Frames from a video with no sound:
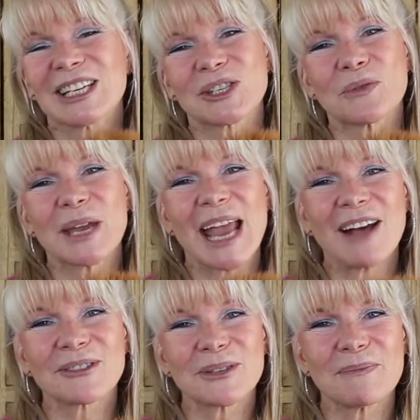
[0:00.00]
So we
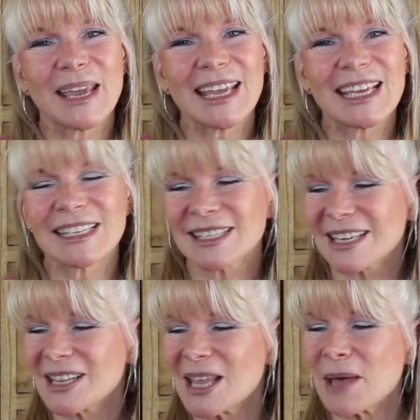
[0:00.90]
have to make his
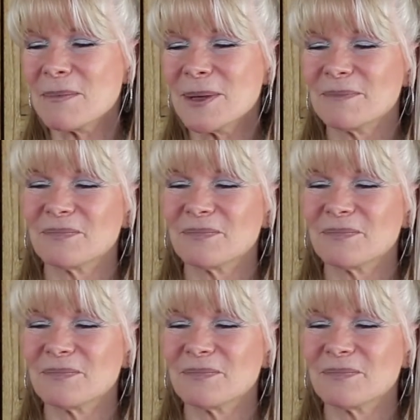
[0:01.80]
club,